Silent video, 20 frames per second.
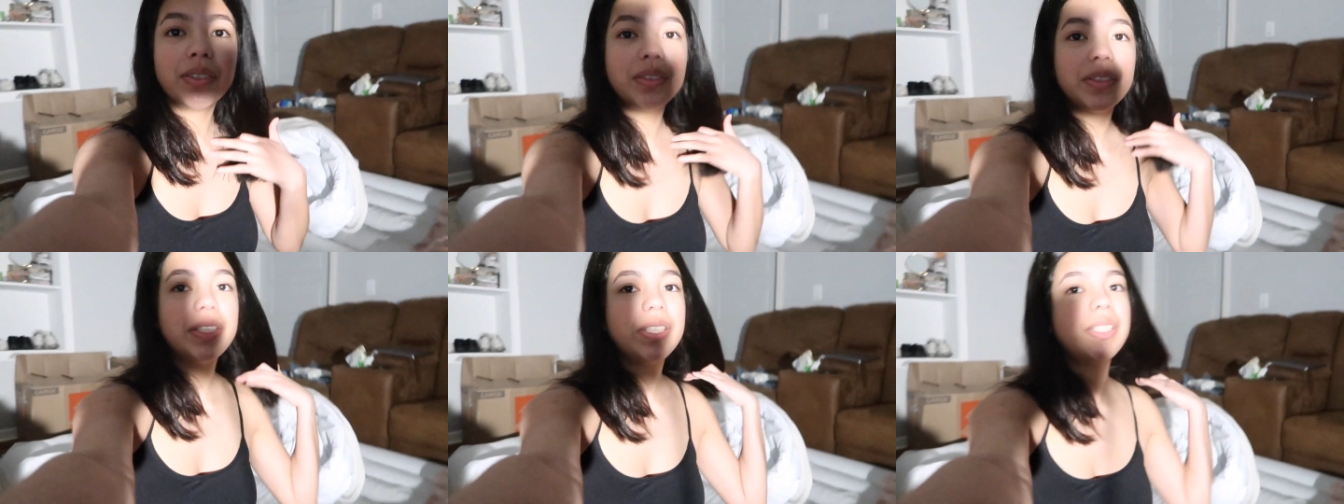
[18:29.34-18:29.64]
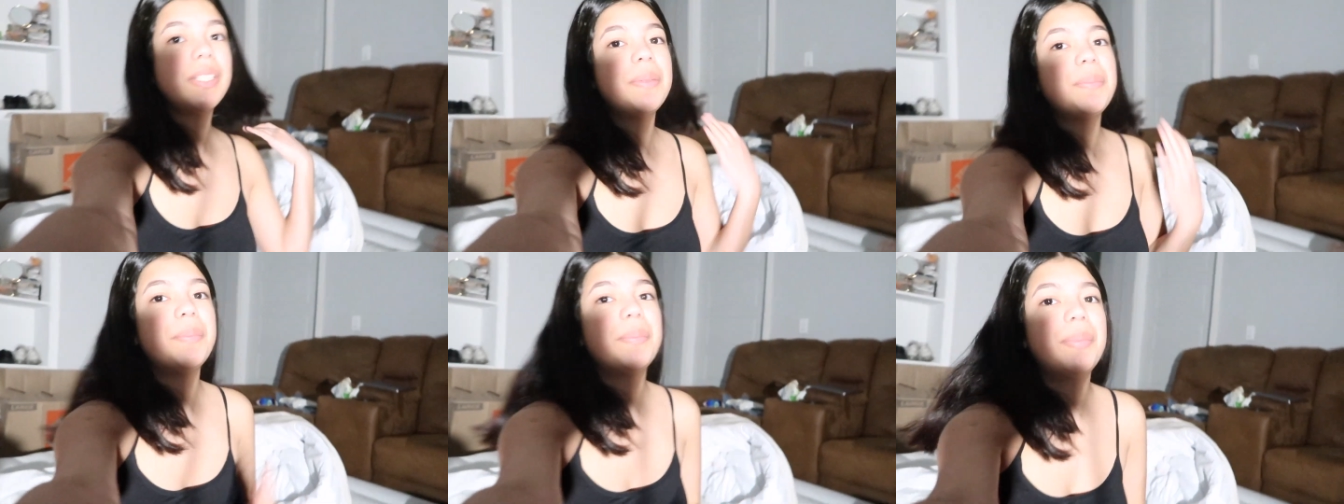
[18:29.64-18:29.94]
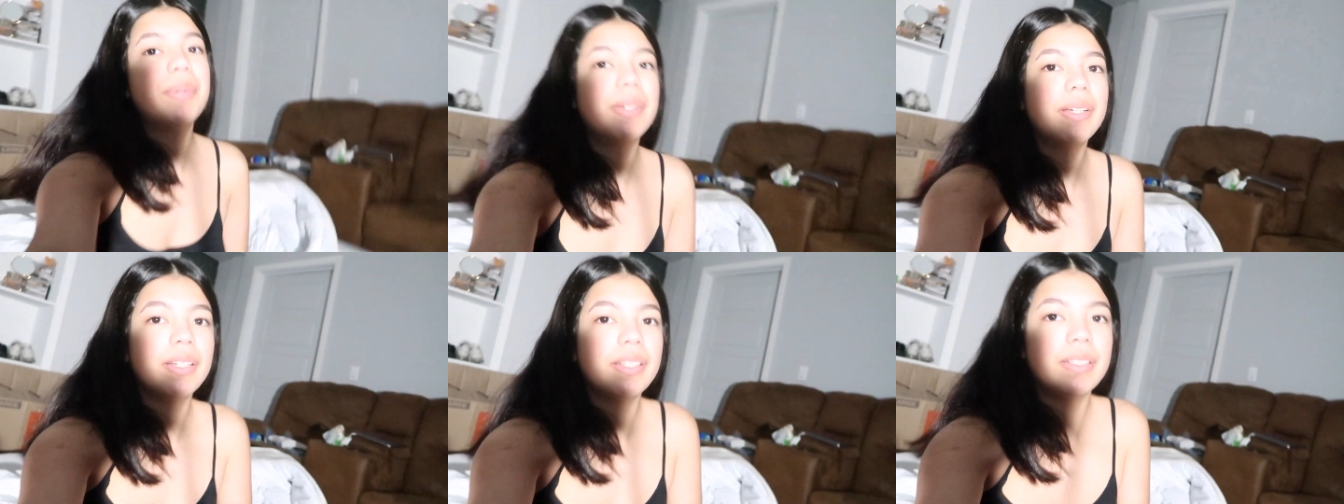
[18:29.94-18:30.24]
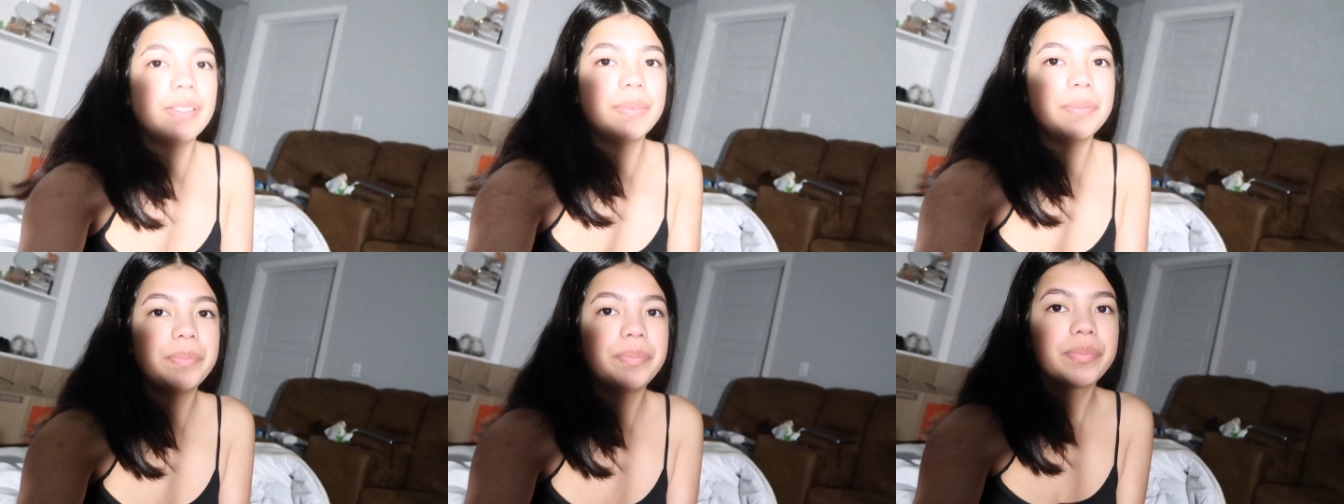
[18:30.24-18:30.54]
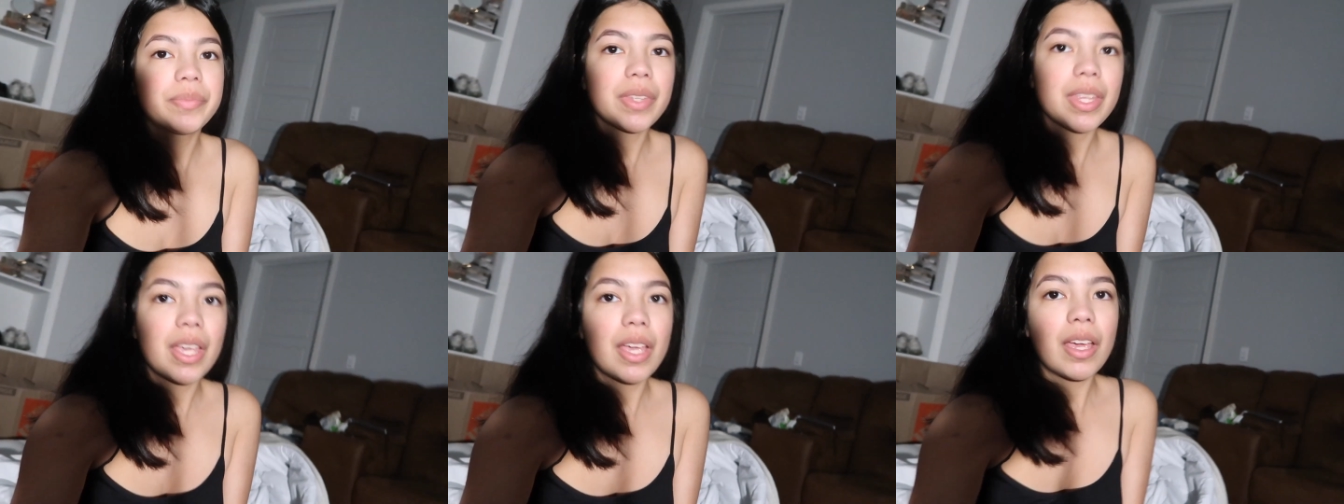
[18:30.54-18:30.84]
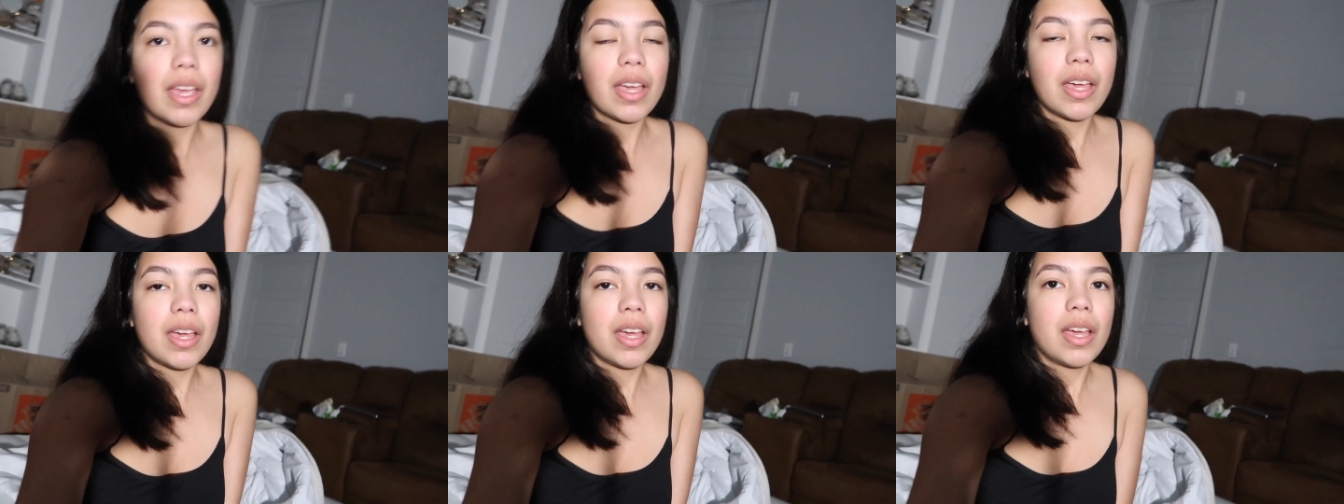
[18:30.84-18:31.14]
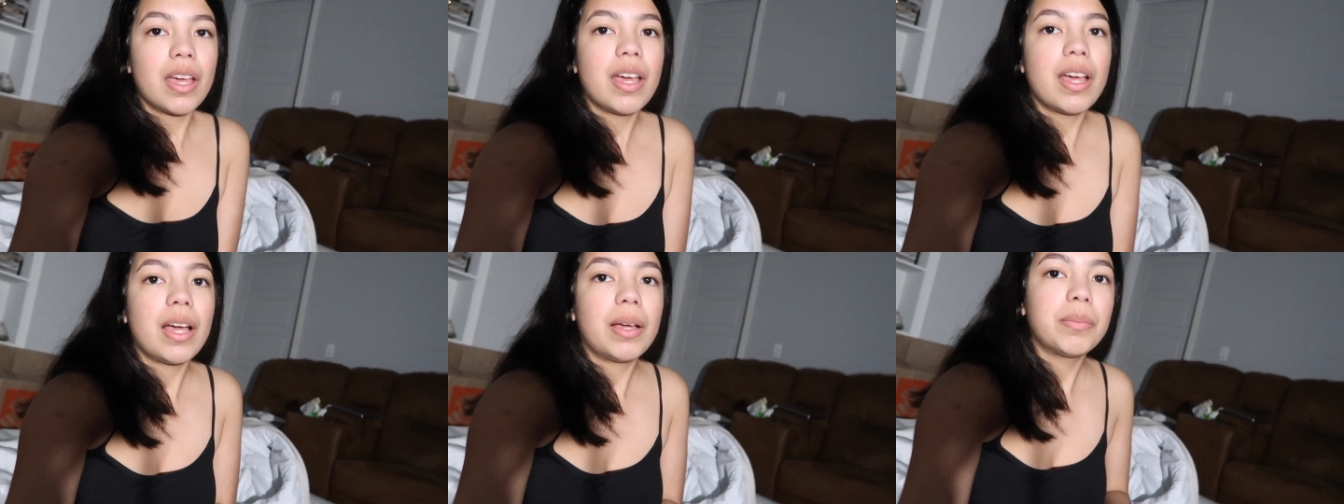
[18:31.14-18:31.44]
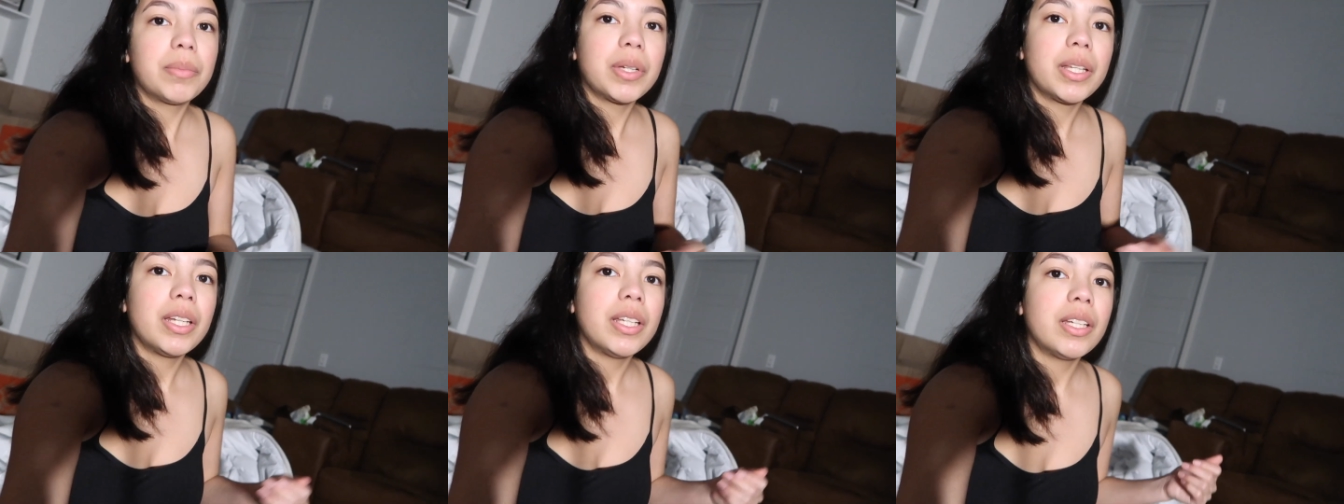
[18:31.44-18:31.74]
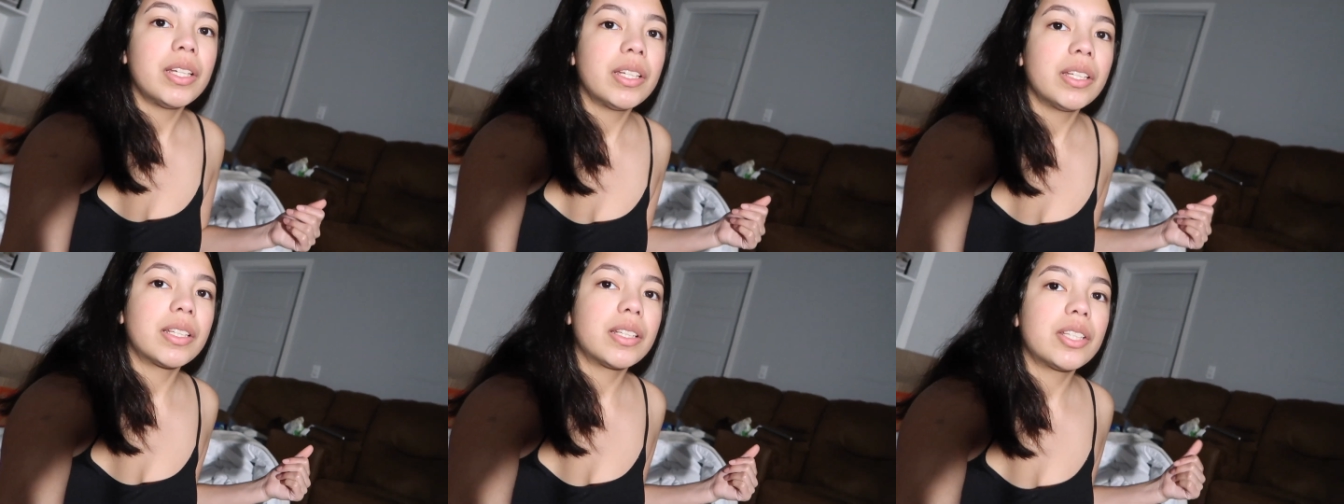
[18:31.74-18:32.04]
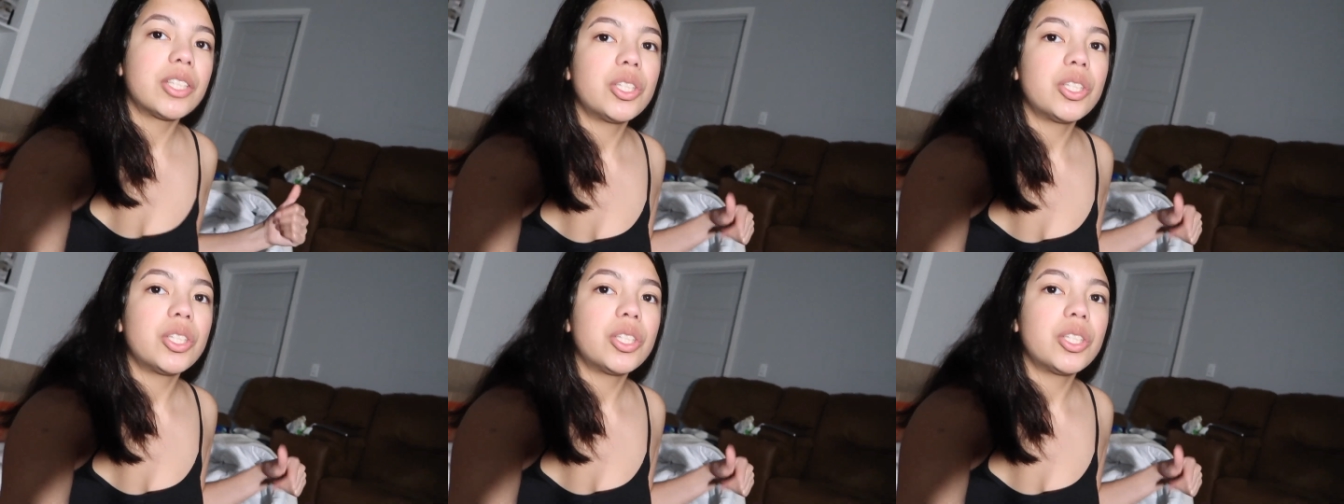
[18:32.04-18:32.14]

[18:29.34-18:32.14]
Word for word: to read, but I'm going to